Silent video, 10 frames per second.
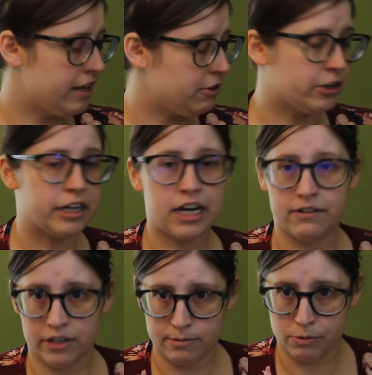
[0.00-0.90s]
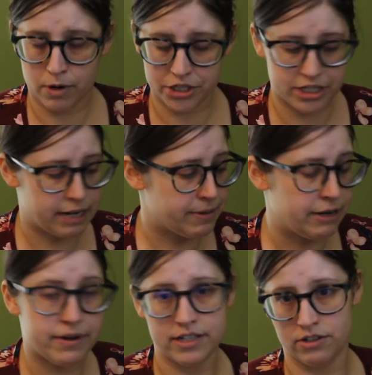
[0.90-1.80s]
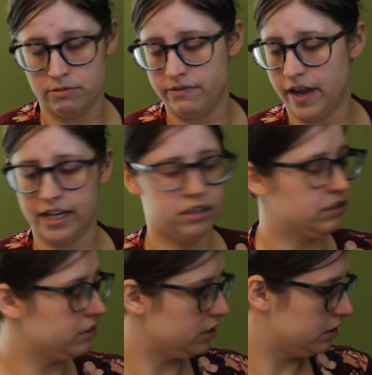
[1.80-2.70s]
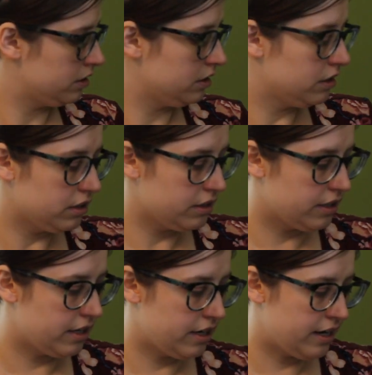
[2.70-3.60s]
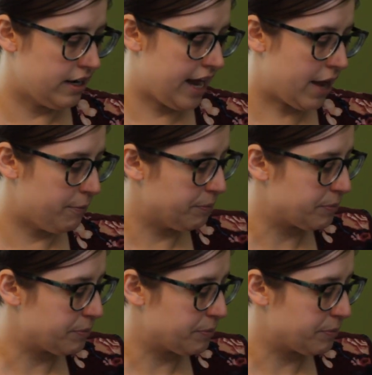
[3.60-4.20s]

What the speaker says: You're going to cover it up with washi tape anyway, so it'll be fine. Now,